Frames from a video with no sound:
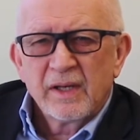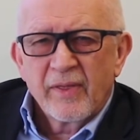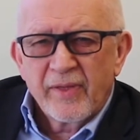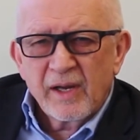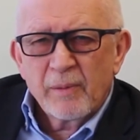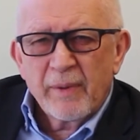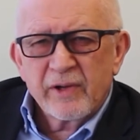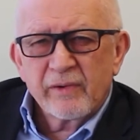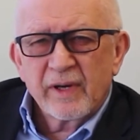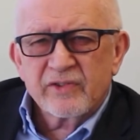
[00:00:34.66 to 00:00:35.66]
think about
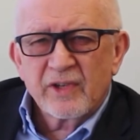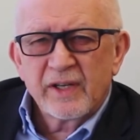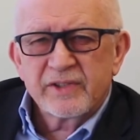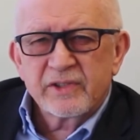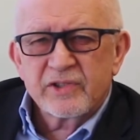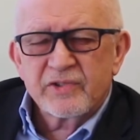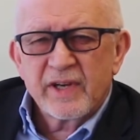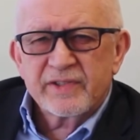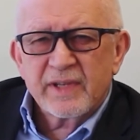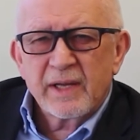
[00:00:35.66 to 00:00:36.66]
your anxiety and
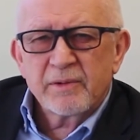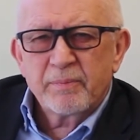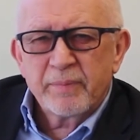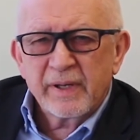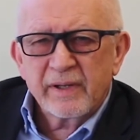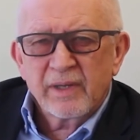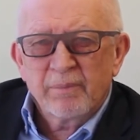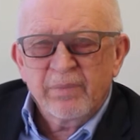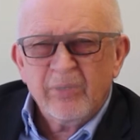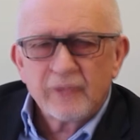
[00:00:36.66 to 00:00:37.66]
stress and pick a
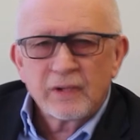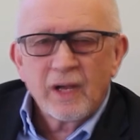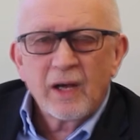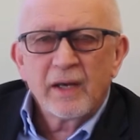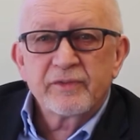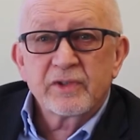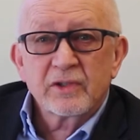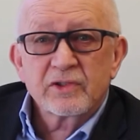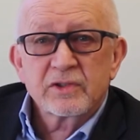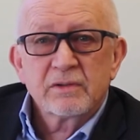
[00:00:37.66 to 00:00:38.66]
number. I've
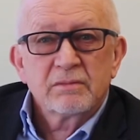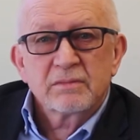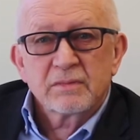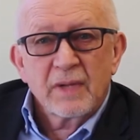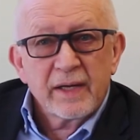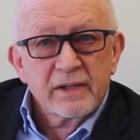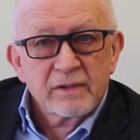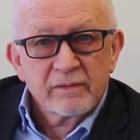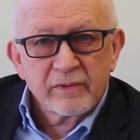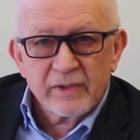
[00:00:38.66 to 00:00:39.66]
touched 8,
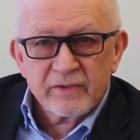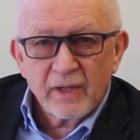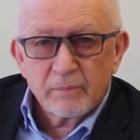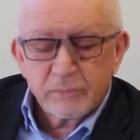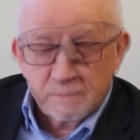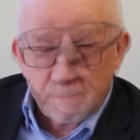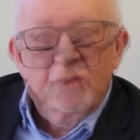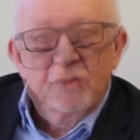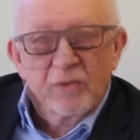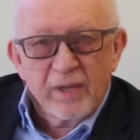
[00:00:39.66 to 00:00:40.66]
for example.
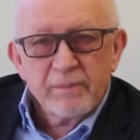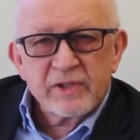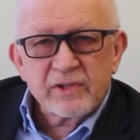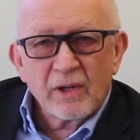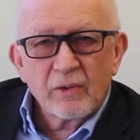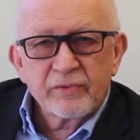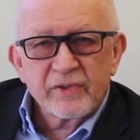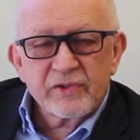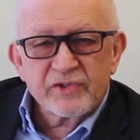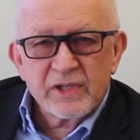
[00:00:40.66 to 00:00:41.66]
You'll then be told that
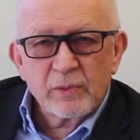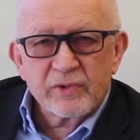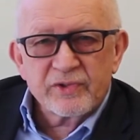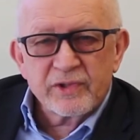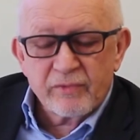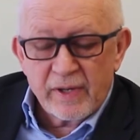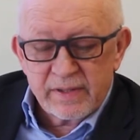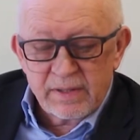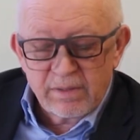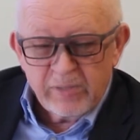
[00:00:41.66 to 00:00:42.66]
the sequence is
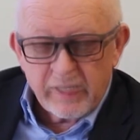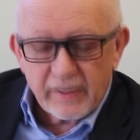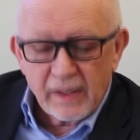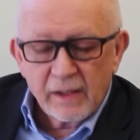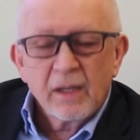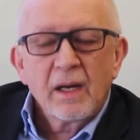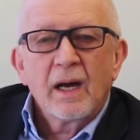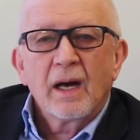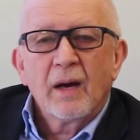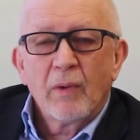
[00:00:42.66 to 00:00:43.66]
ready,
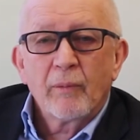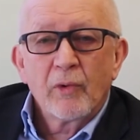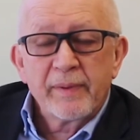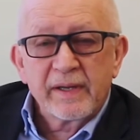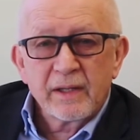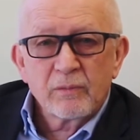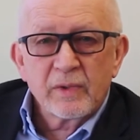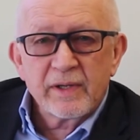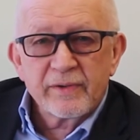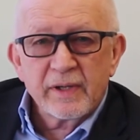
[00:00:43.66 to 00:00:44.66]
and what we'll begin
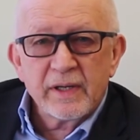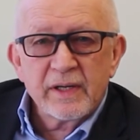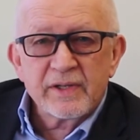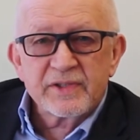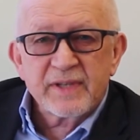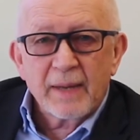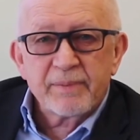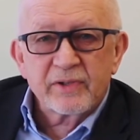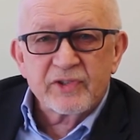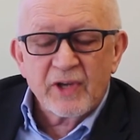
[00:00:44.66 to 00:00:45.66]
with is
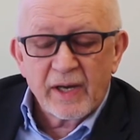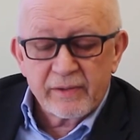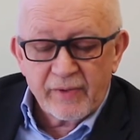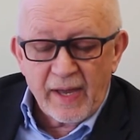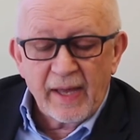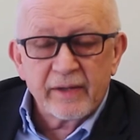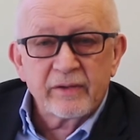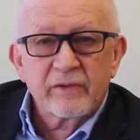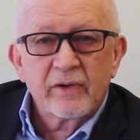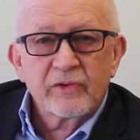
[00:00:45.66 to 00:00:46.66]
tapping the side of the
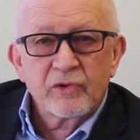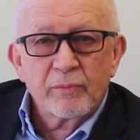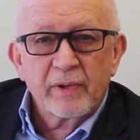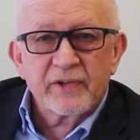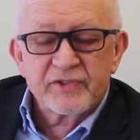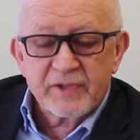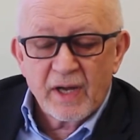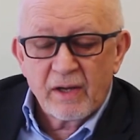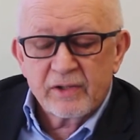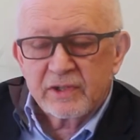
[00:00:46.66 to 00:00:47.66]
hand. So you press
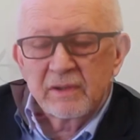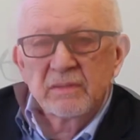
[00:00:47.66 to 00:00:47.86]
start